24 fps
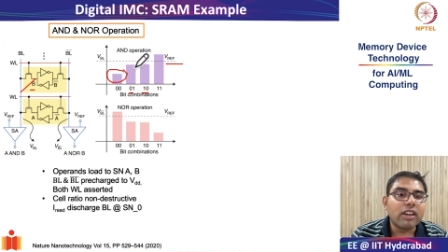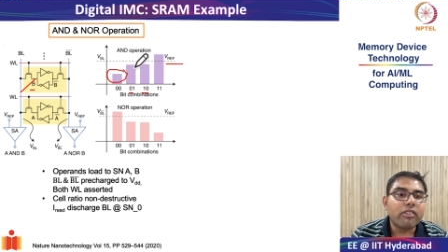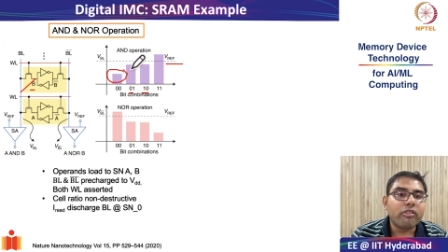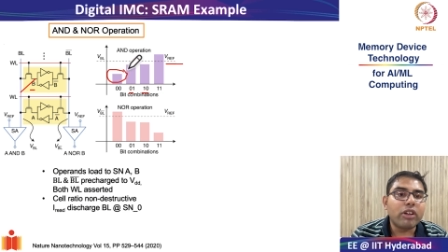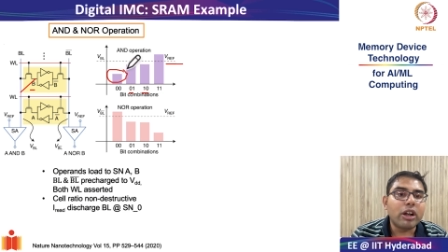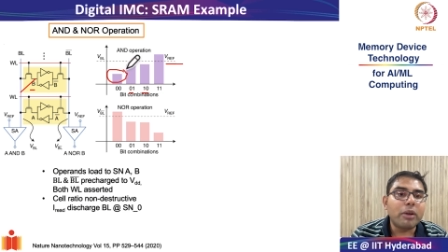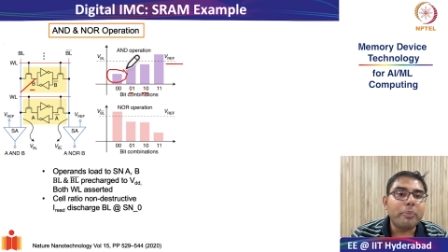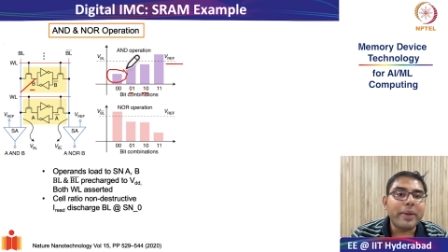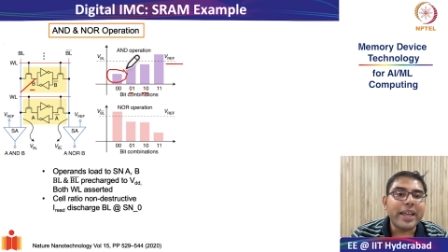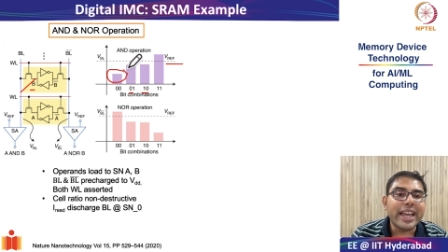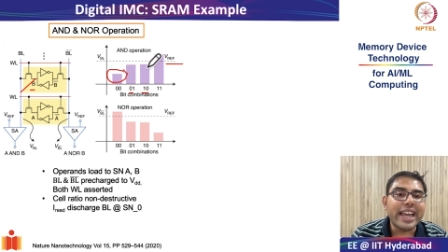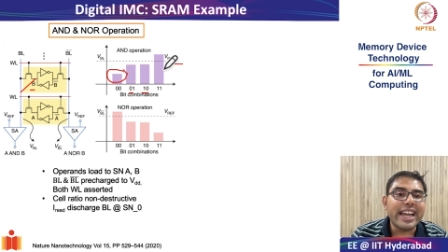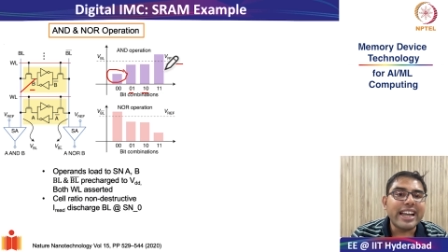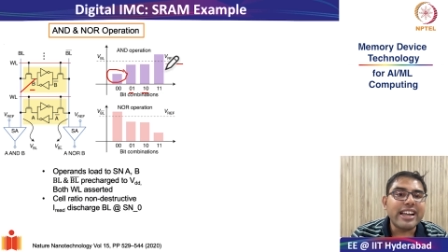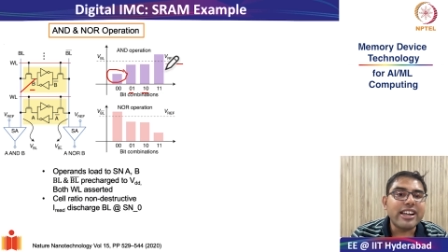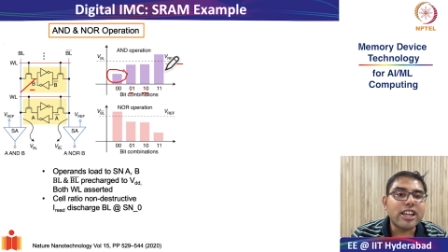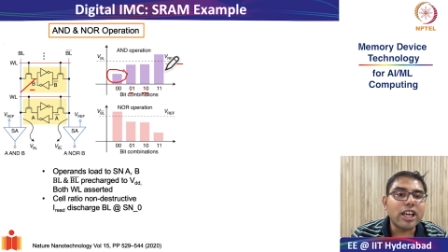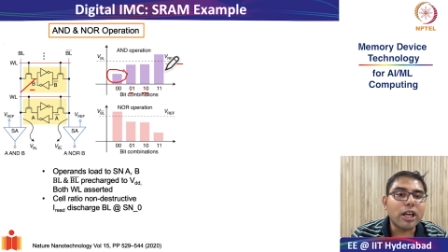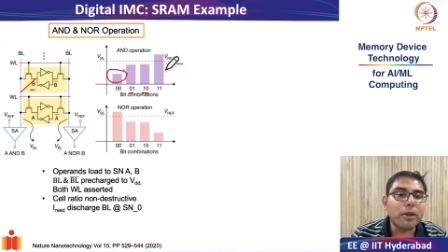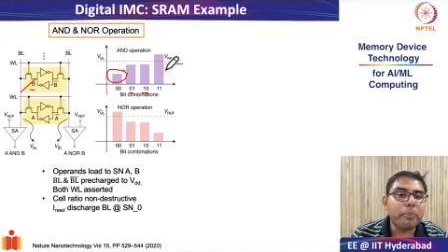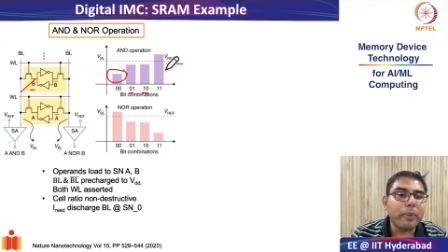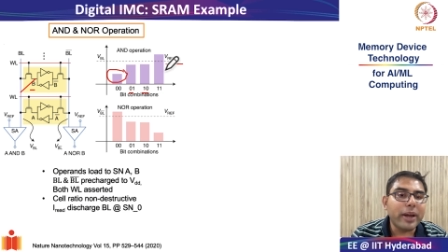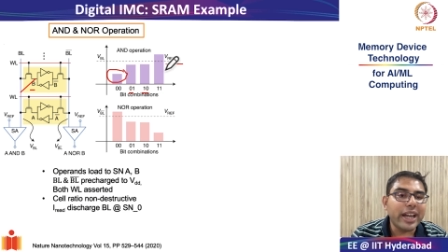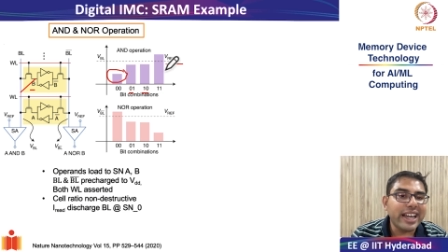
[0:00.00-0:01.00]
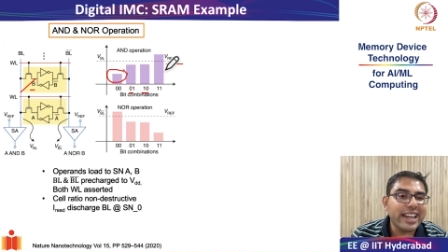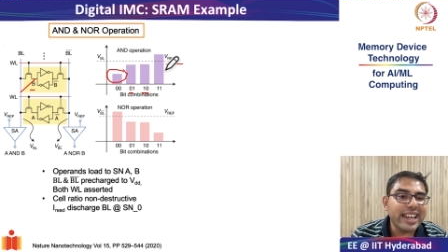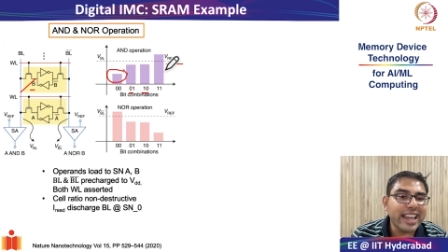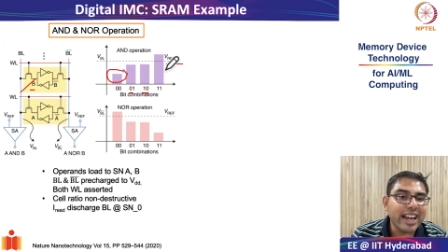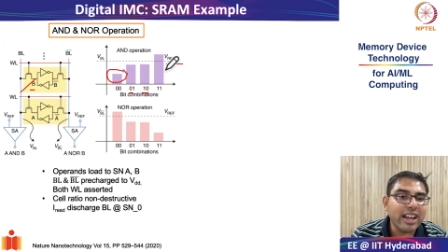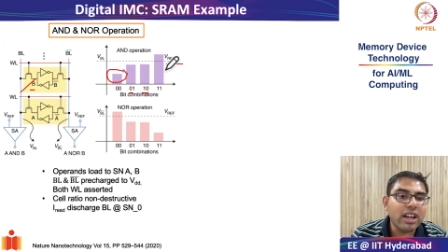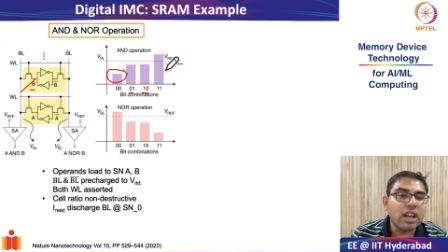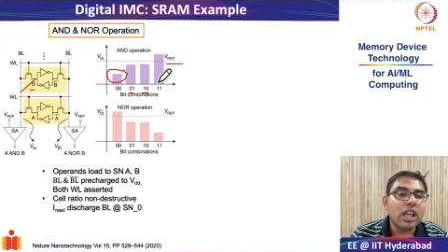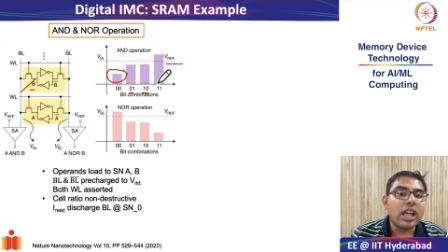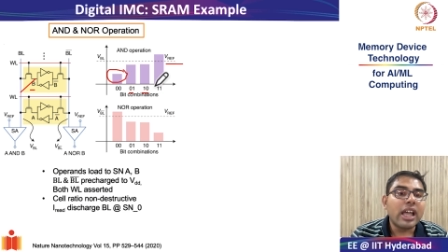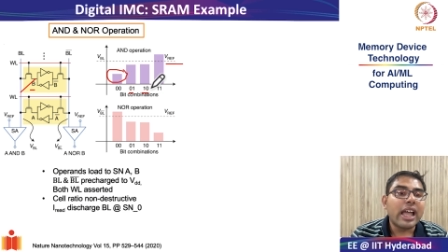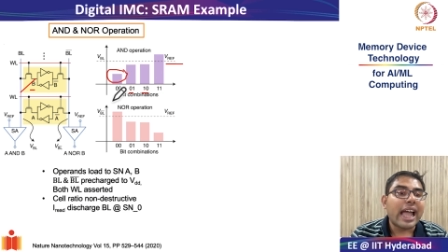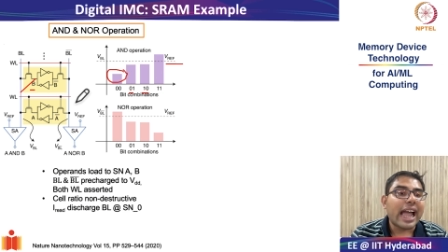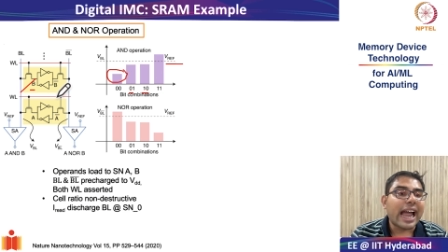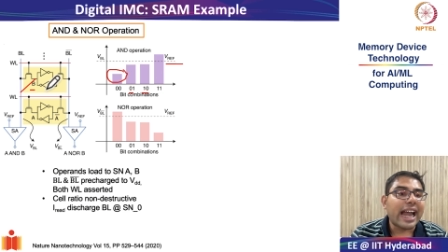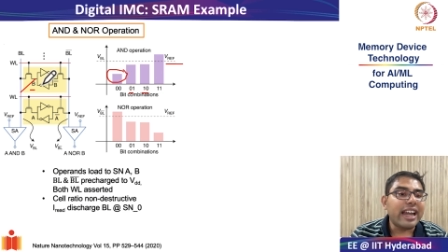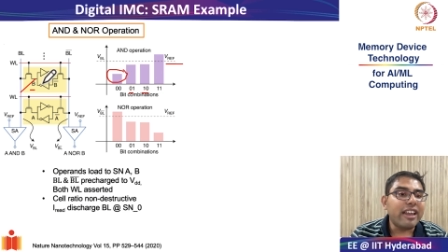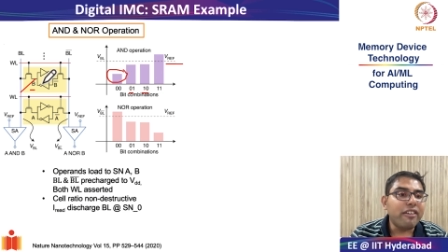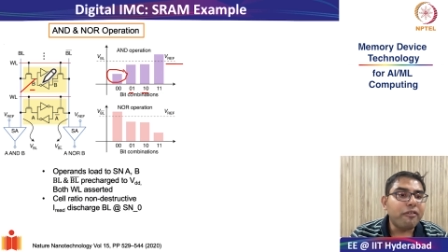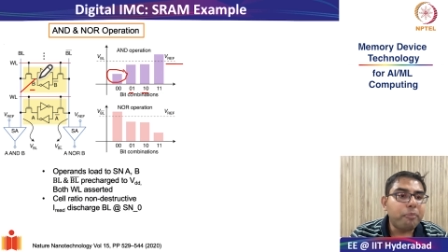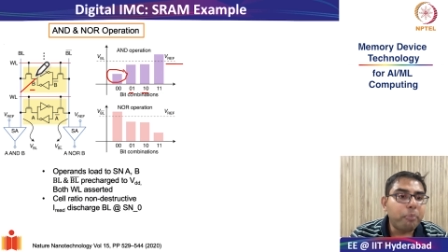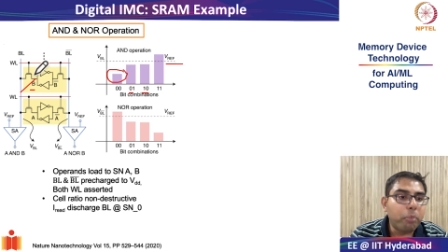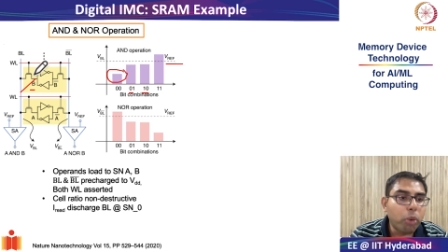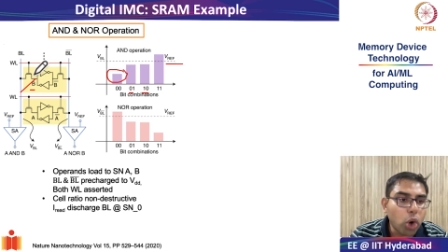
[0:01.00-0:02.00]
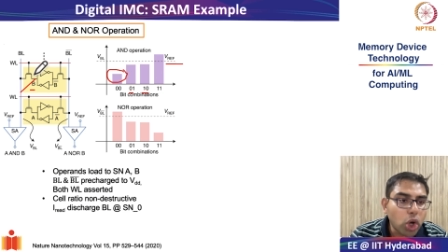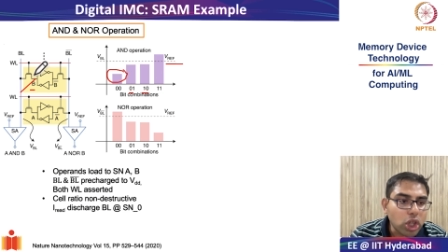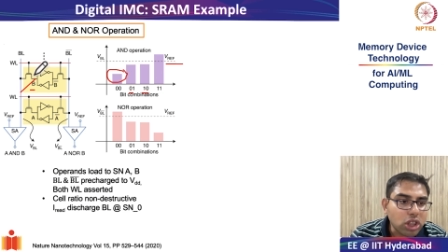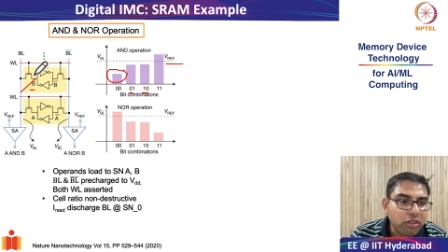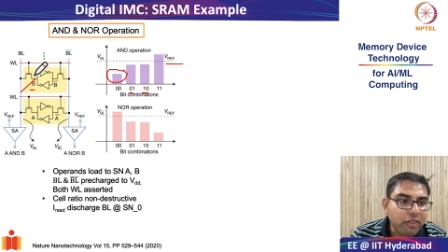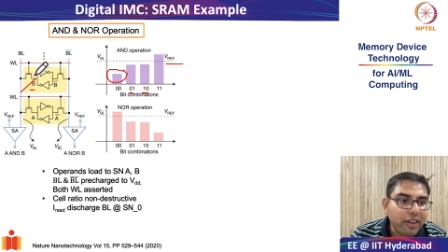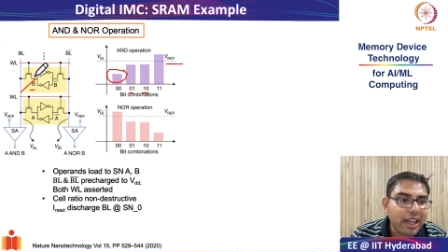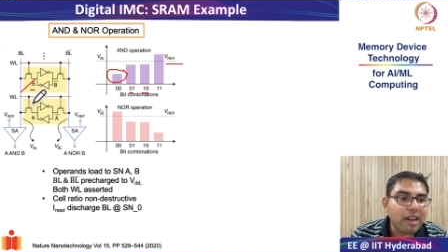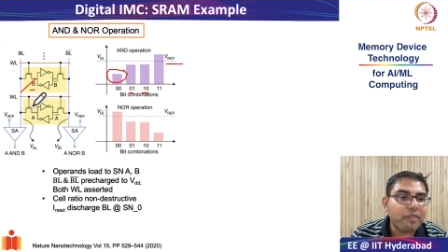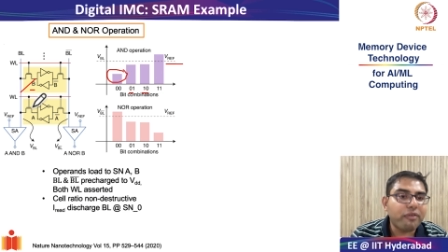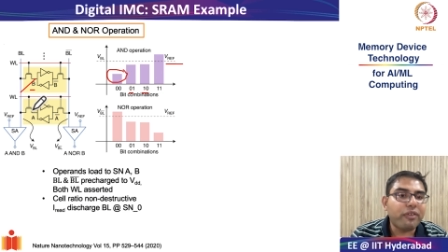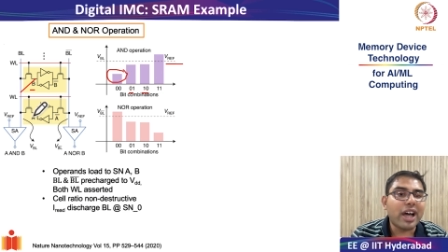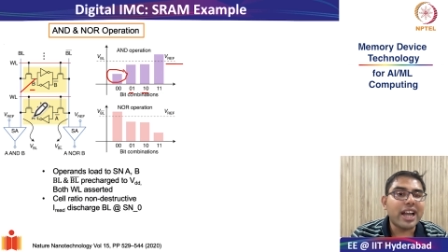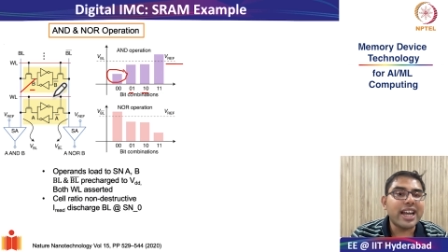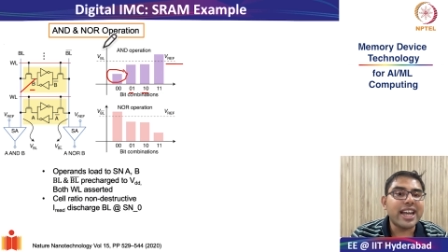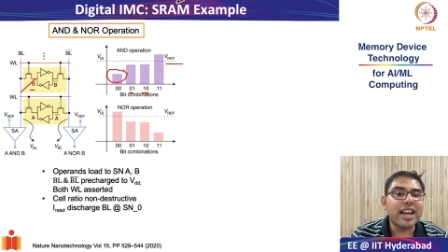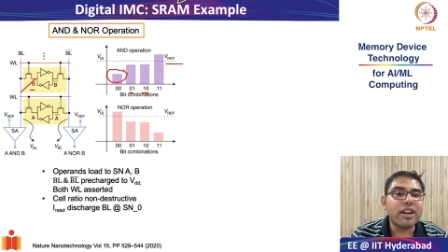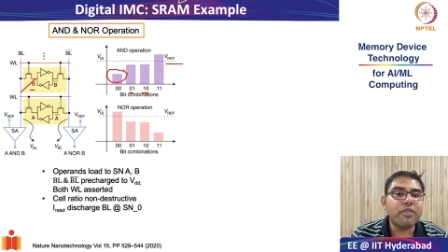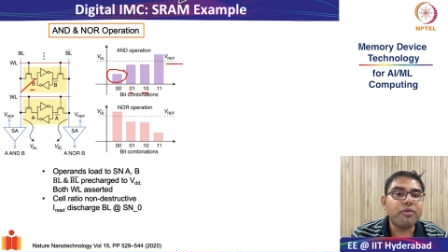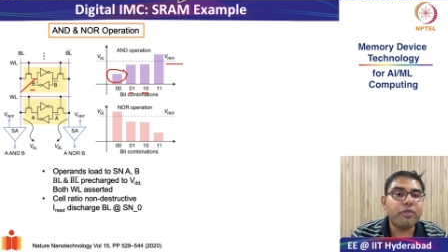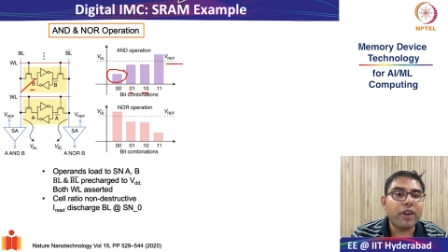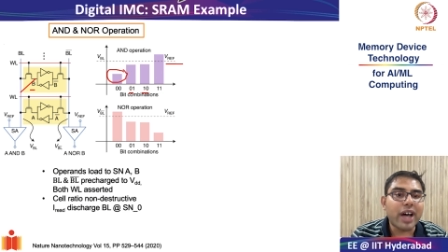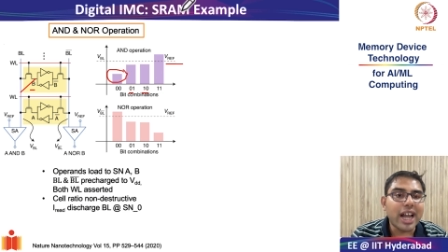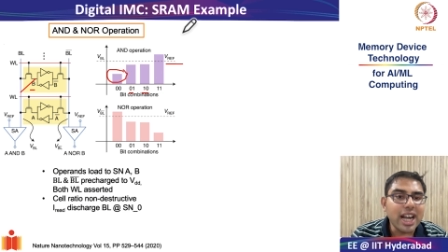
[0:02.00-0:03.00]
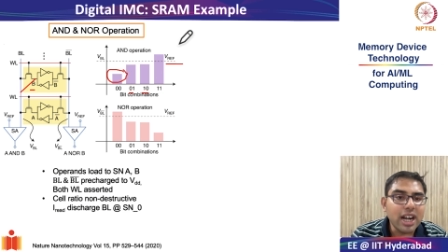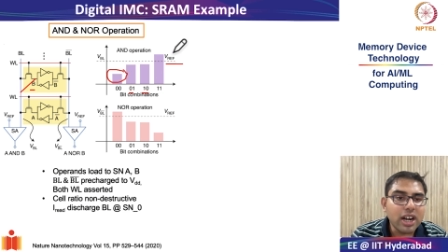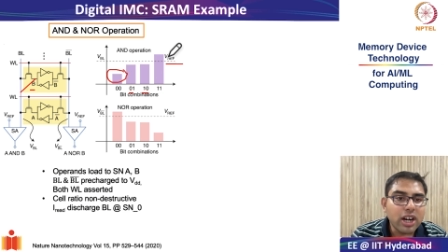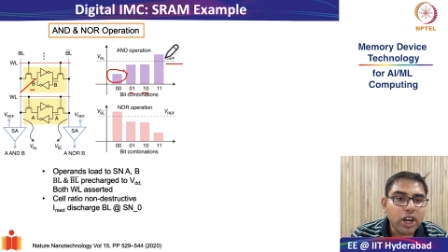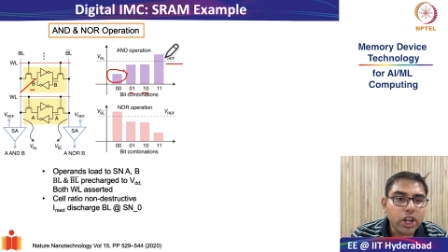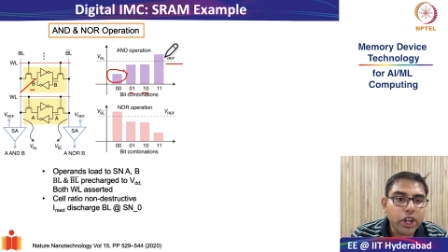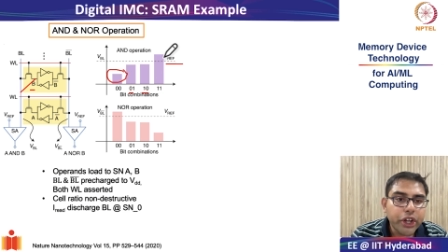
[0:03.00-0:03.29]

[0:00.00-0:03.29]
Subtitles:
will be intermediate, and if both were 1 and 1,